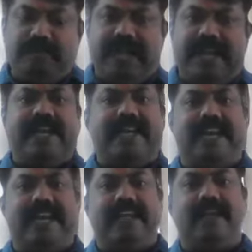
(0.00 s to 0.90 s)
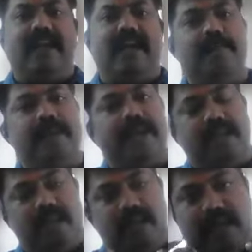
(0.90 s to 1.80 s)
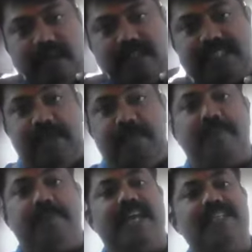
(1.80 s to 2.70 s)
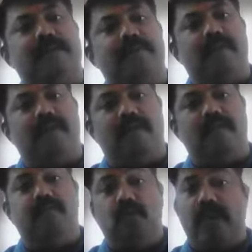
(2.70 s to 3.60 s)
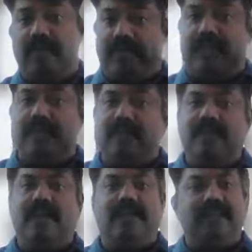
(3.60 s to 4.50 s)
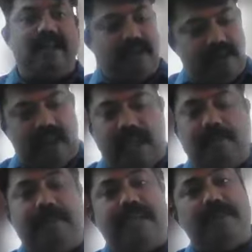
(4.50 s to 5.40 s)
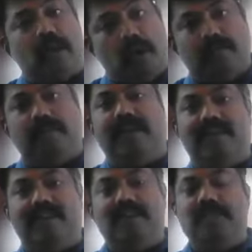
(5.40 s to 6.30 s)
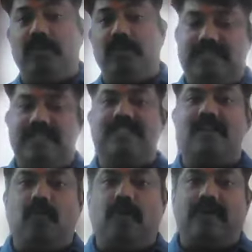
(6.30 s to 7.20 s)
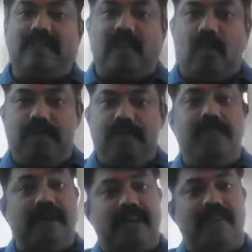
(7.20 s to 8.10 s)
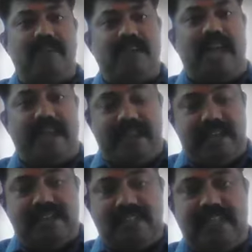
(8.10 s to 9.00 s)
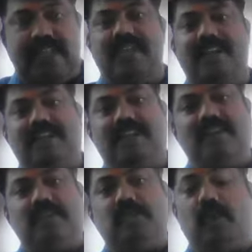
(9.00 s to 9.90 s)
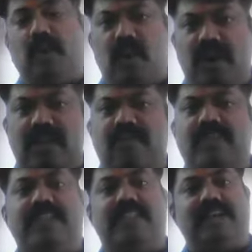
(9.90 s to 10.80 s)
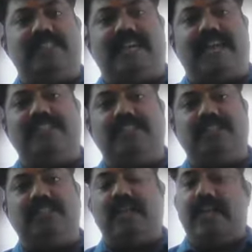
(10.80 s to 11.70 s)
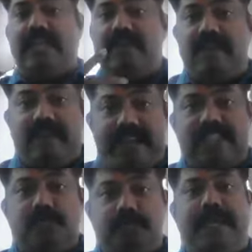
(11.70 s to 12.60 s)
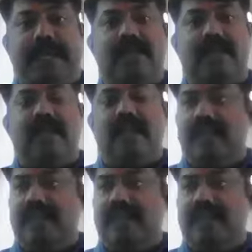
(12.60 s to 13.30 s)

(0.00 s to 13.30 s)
immediately my sleep apnea has flew away. Then I became normal. So this is one of the complementary effect I can say that. So lot of the challenges. Even when I speak,